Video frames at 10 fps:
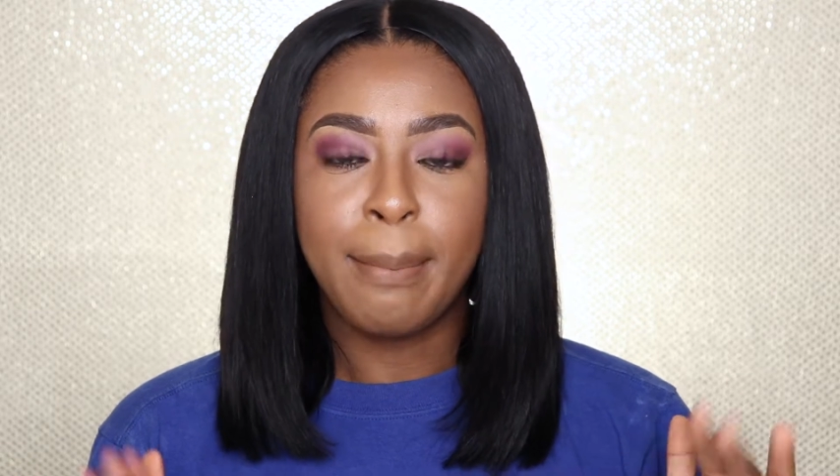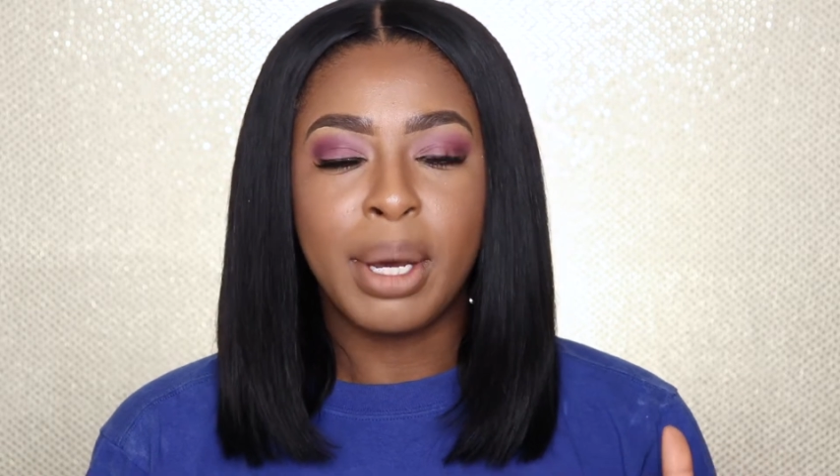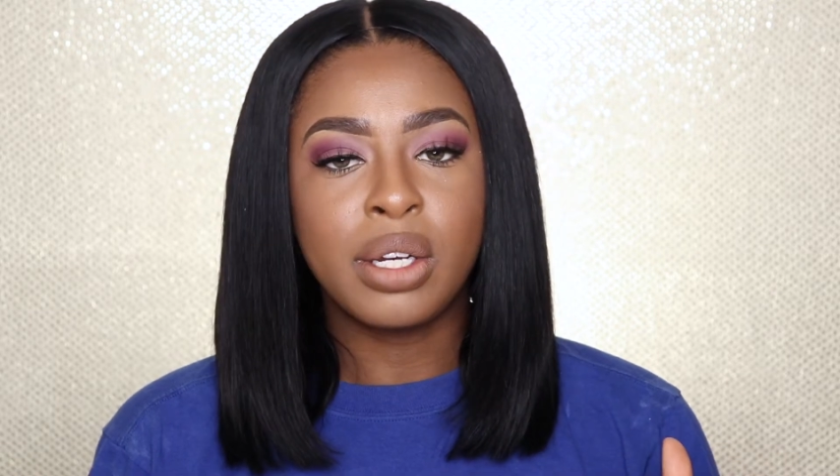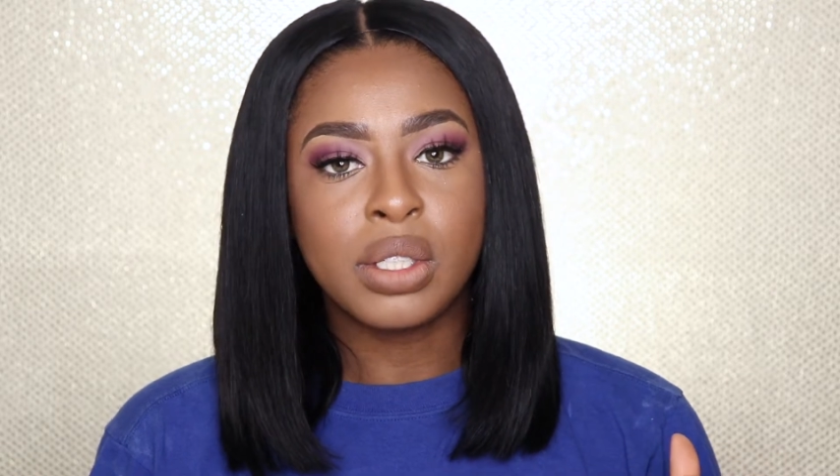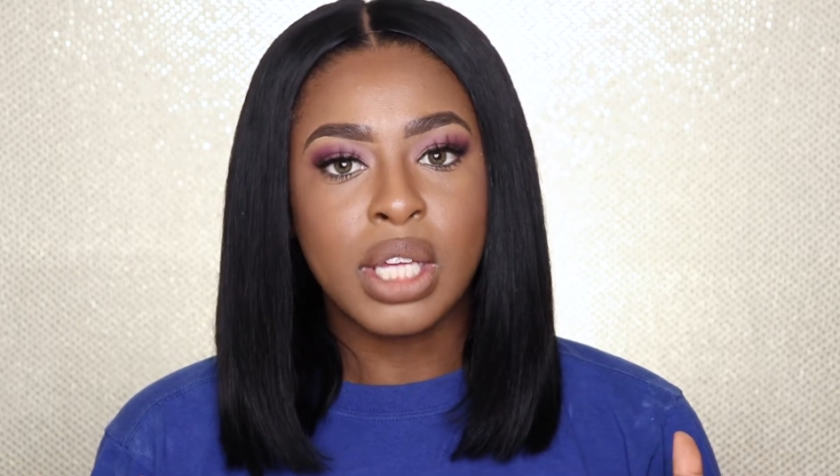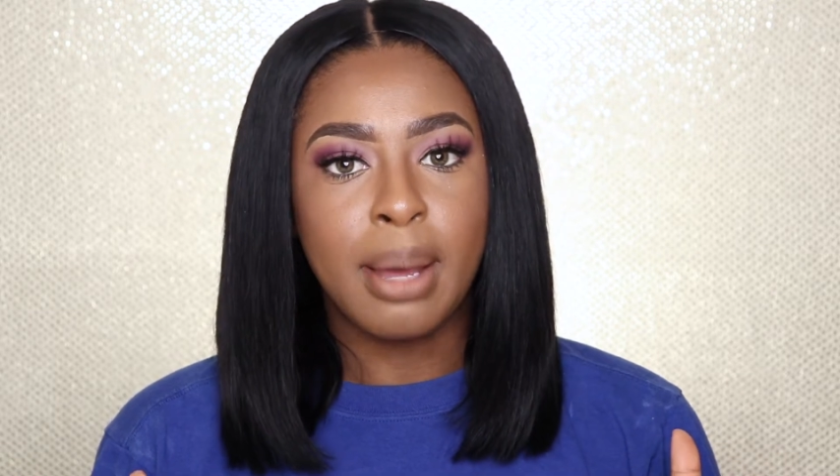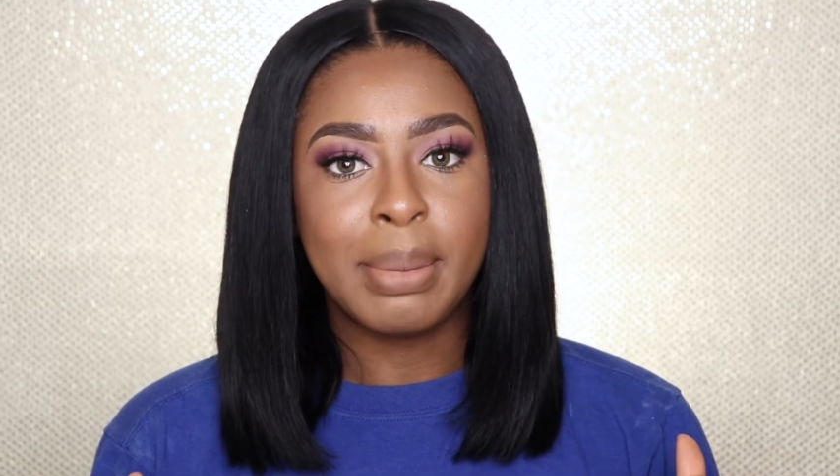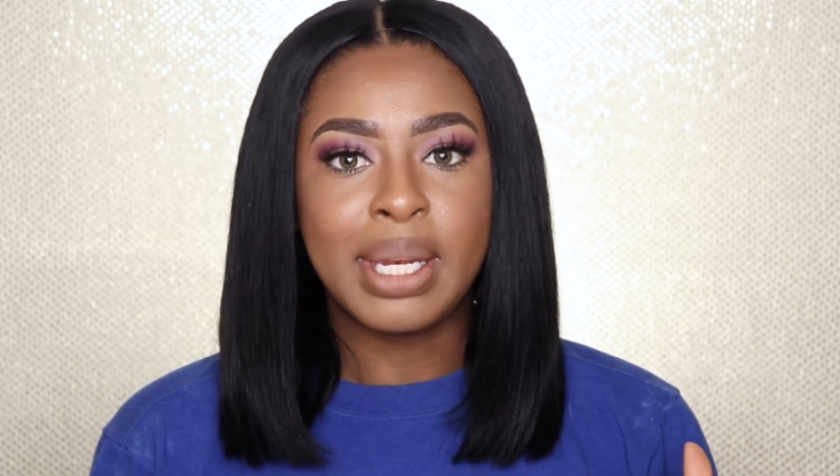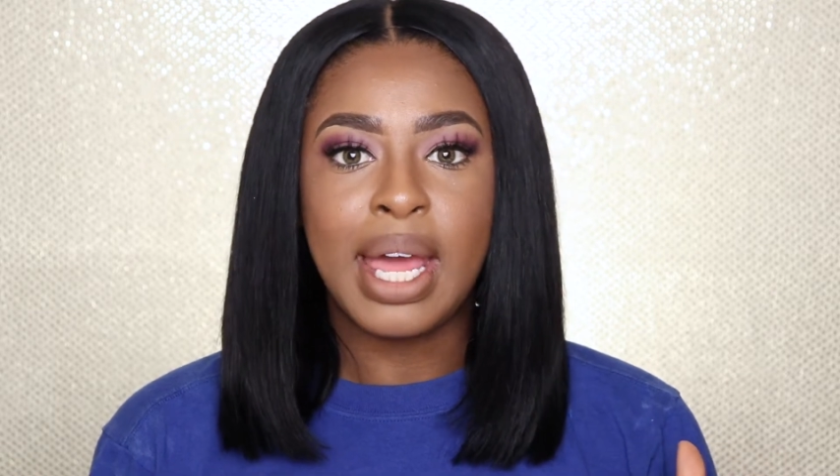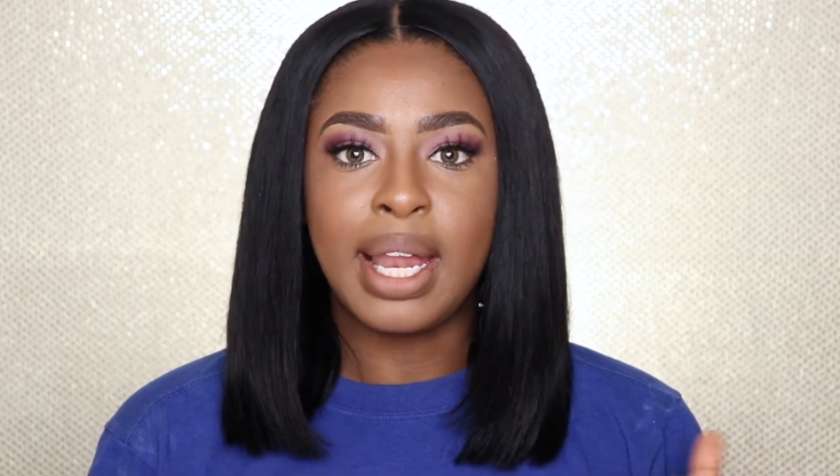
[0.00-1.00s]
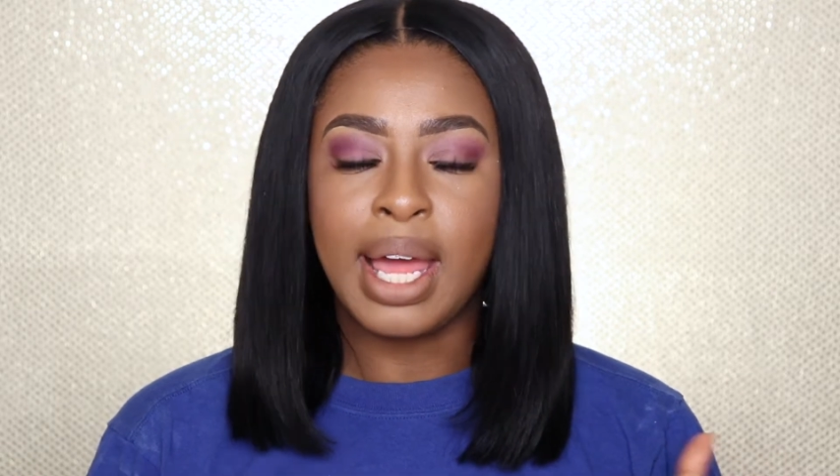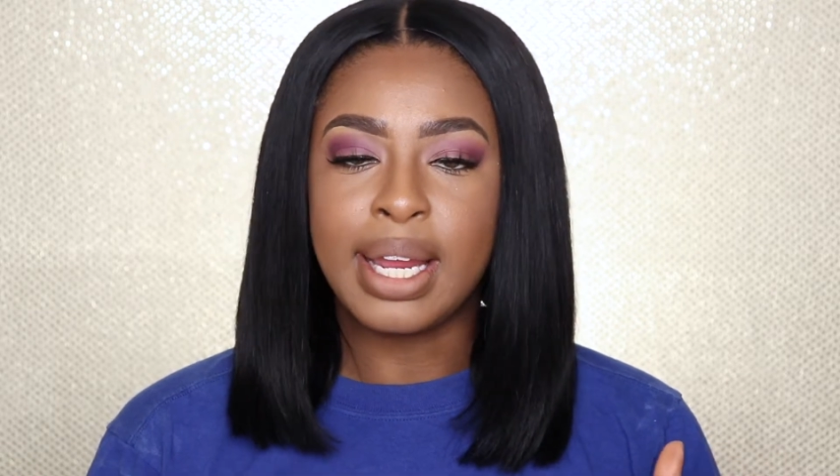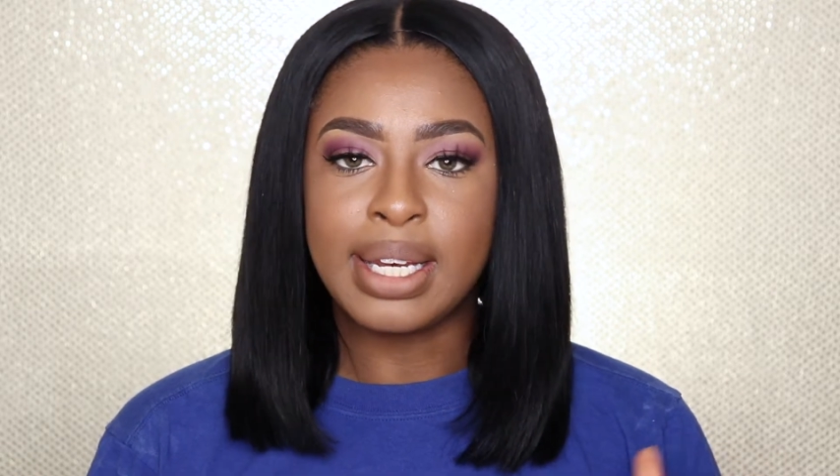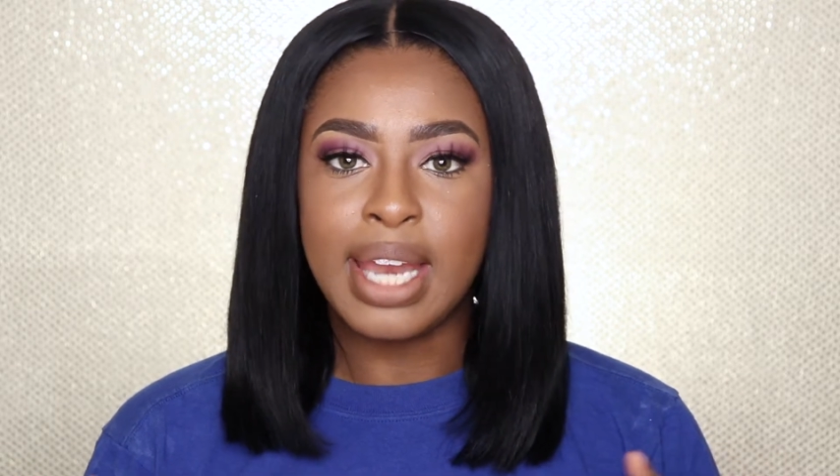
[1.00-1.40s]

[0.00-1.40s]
bundles come in that, like,